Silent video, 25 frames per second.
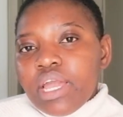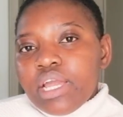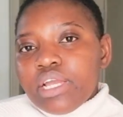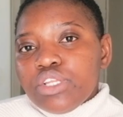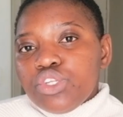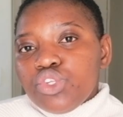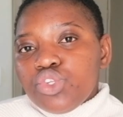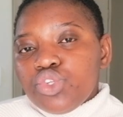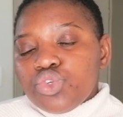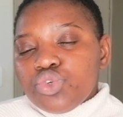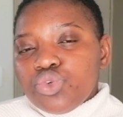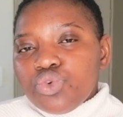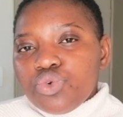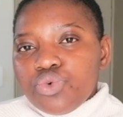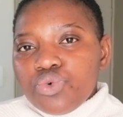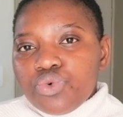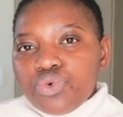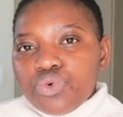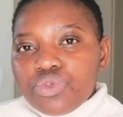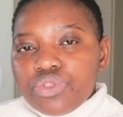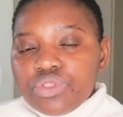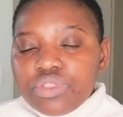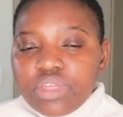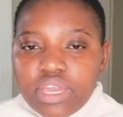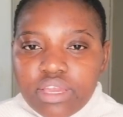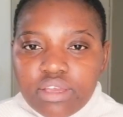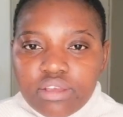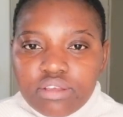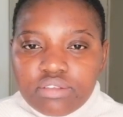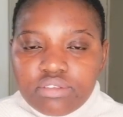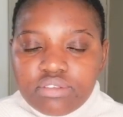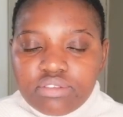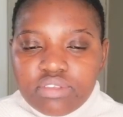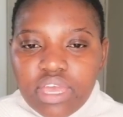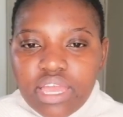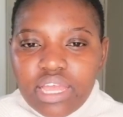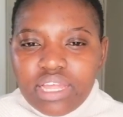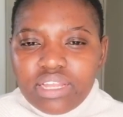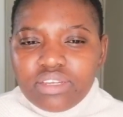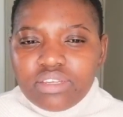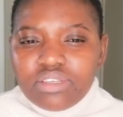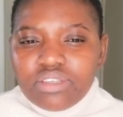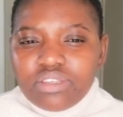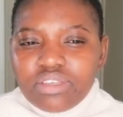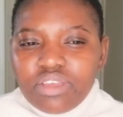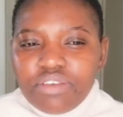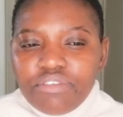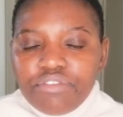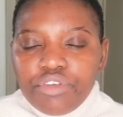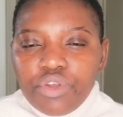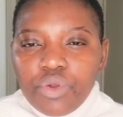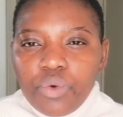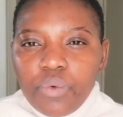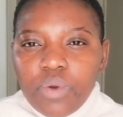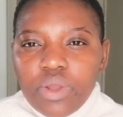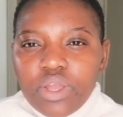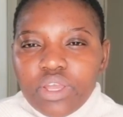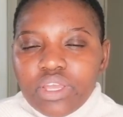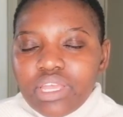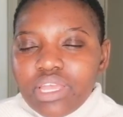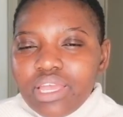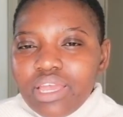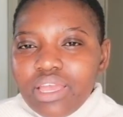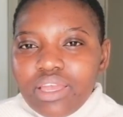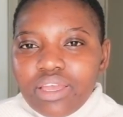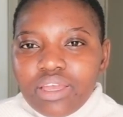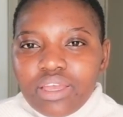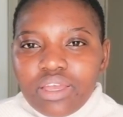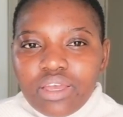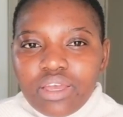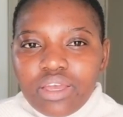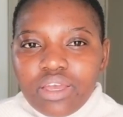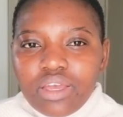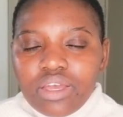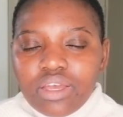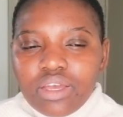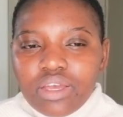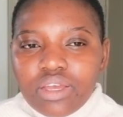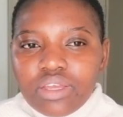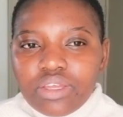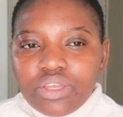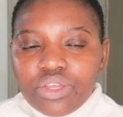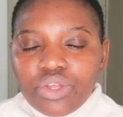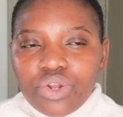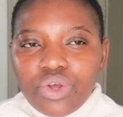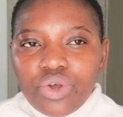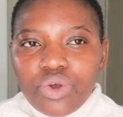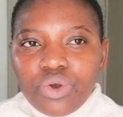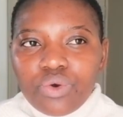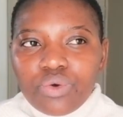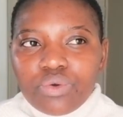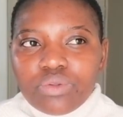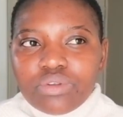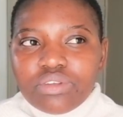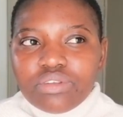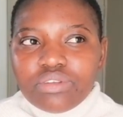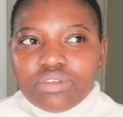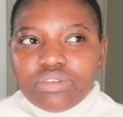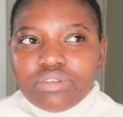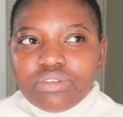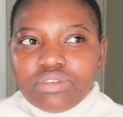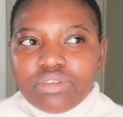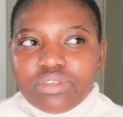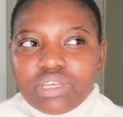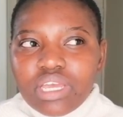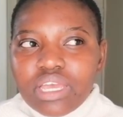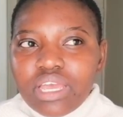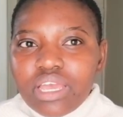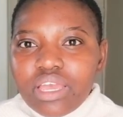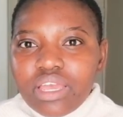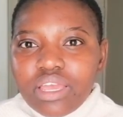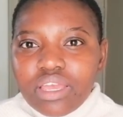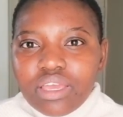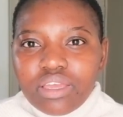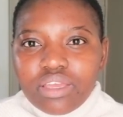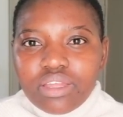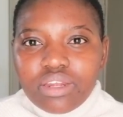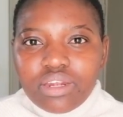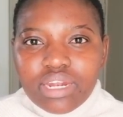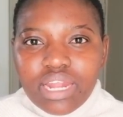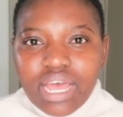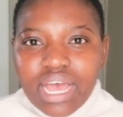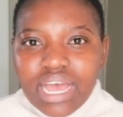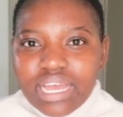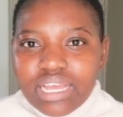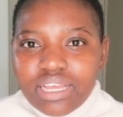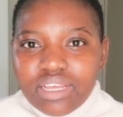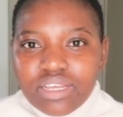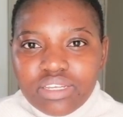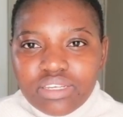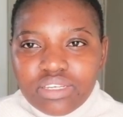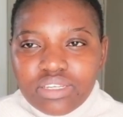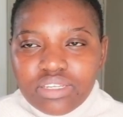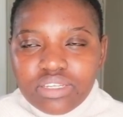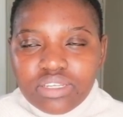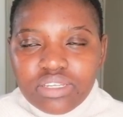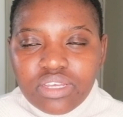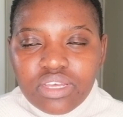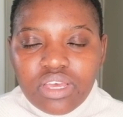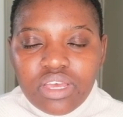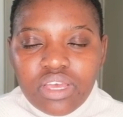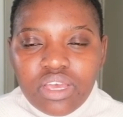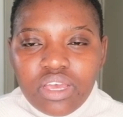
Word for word: and do things and if you're working you know day night